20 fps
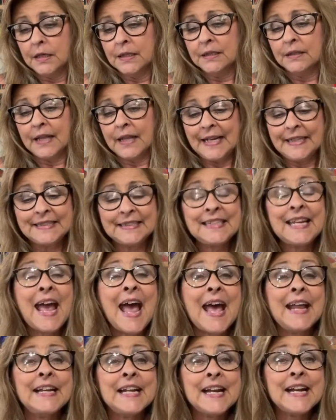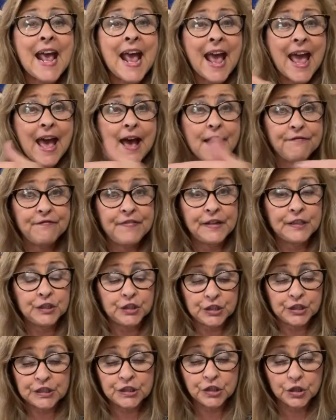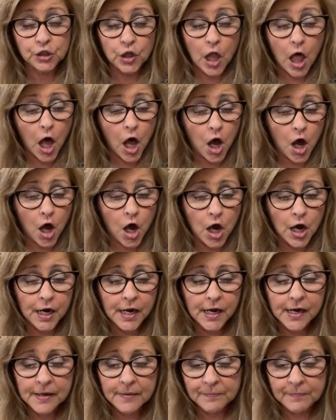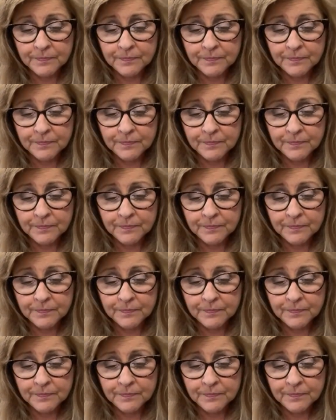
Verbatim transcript: like 10 and a half inches long